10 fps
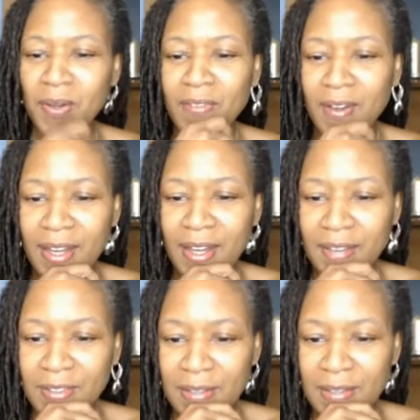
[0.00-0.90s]
one that i
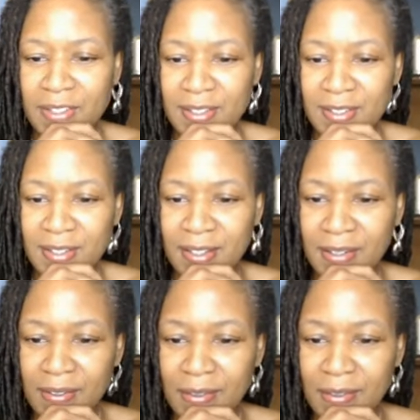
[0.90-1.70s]
haven't let me just see